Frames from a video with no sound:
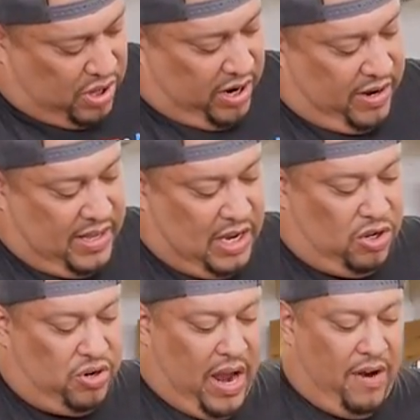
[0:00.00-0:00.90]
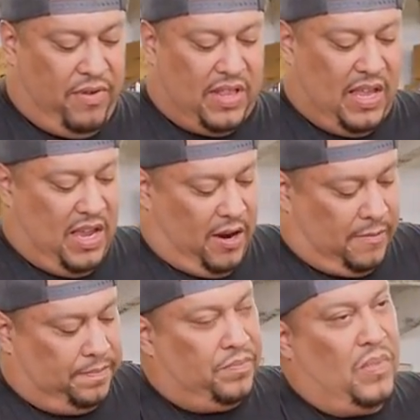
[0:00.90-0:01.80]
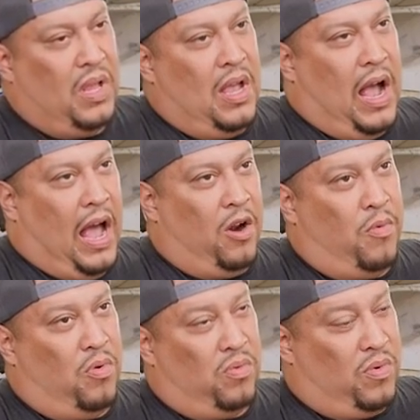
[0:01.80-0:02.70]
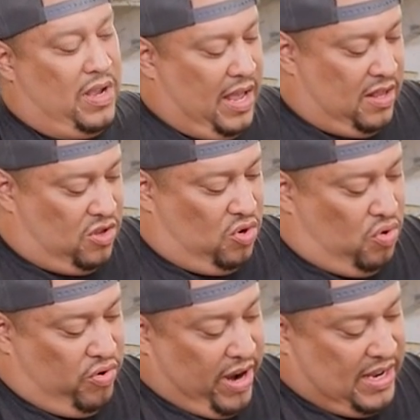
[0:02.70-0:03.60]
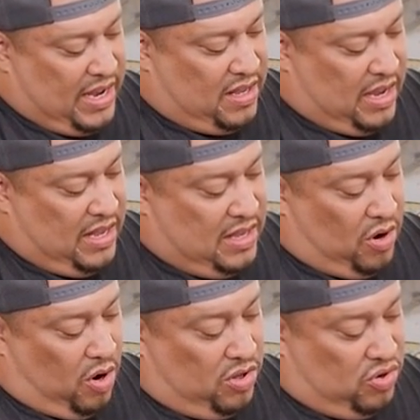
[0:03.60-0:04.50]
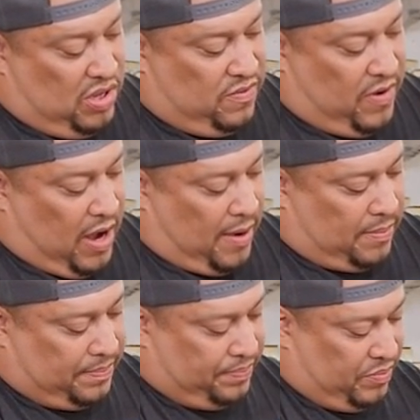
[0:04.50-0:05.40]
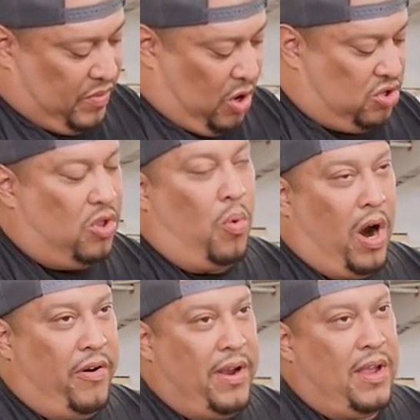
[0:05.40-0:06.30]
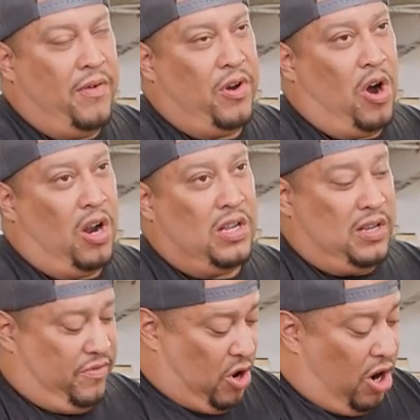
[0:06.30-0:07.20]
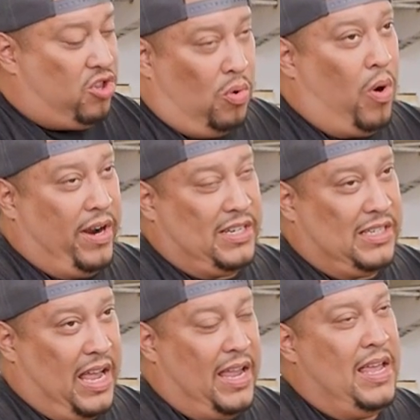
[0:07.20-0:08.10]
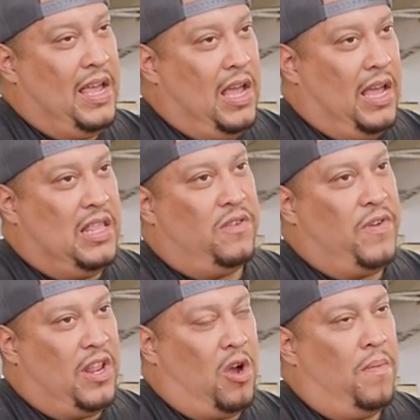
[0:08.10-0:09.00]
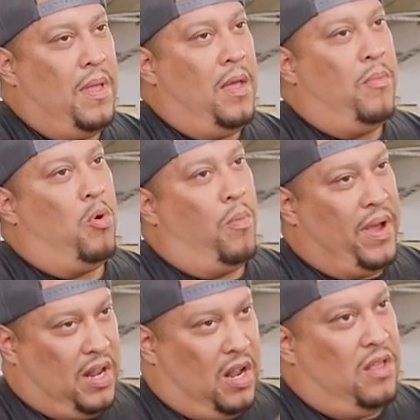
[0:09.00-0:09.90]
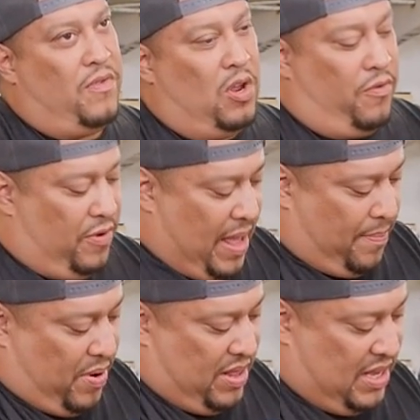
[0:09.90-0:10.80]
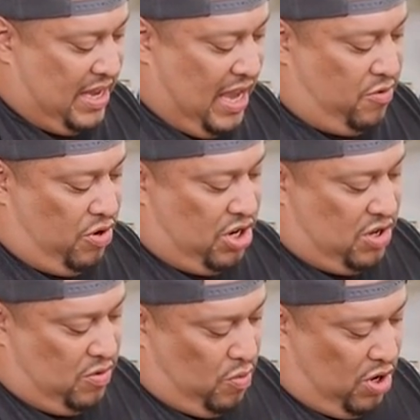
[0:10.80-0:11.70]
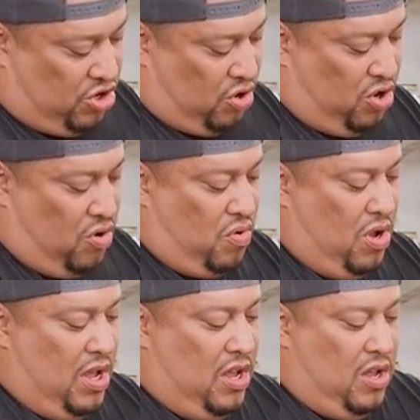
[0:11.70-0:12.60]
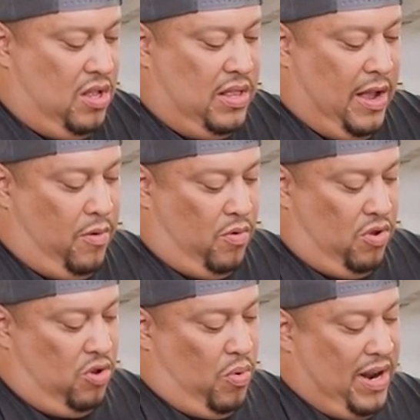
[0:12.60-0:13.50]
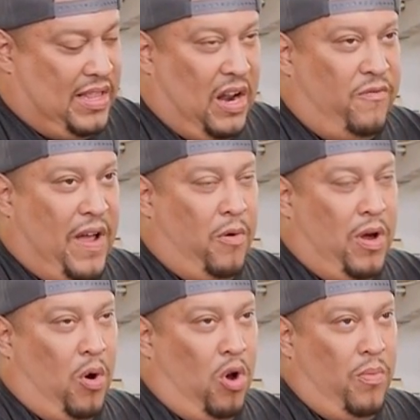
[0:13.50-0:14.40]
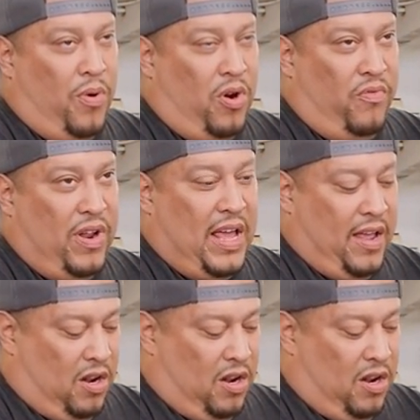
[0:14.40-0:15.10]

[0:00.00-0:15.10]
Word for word: here. It tells you everything here. I don't get too crazy in, in, onto this um, onto the wiring, in regards regarding to the wiring, I should say, in this video. But we'll make another video for that. But in this case, we just want to show you that you want to identify what an oil burner relay